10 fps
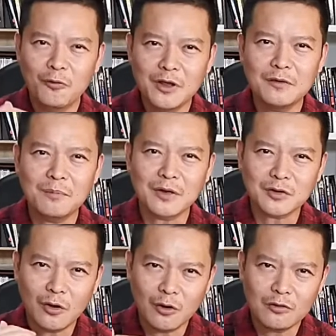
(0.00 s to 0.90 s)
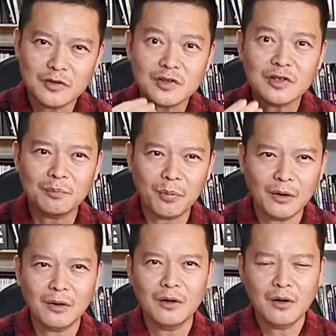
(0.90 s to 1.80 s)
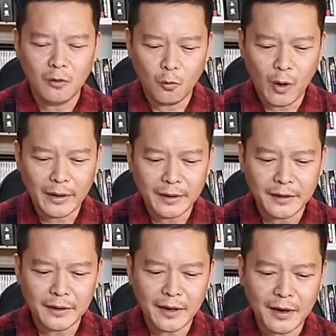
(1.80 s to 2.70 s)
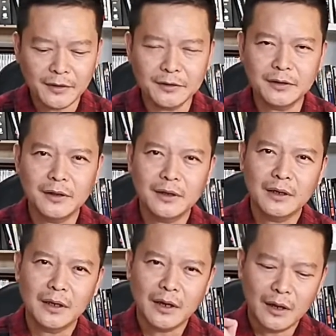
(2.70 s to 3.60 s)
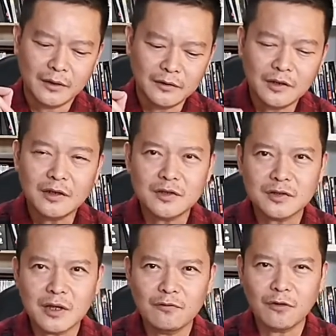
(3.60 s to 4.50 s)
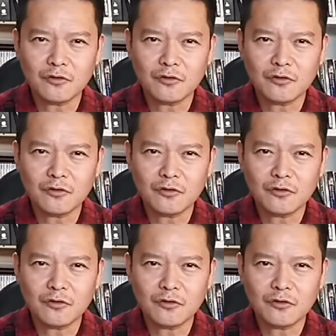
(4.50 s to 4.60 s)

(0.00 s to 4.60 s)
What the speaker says: we must all support one another. And T stands